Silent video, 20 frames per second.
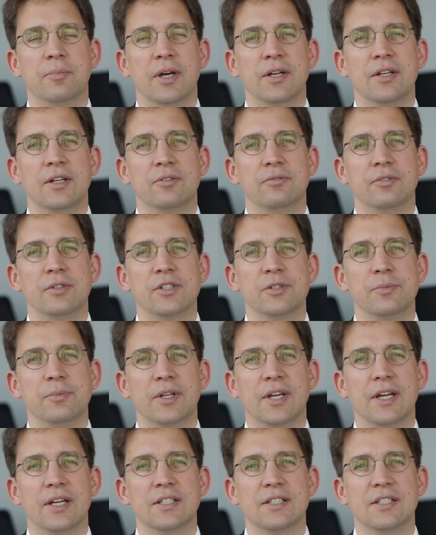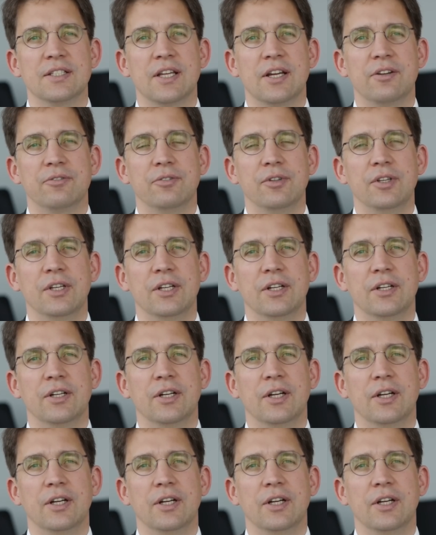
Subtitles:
patent infringement cases every year,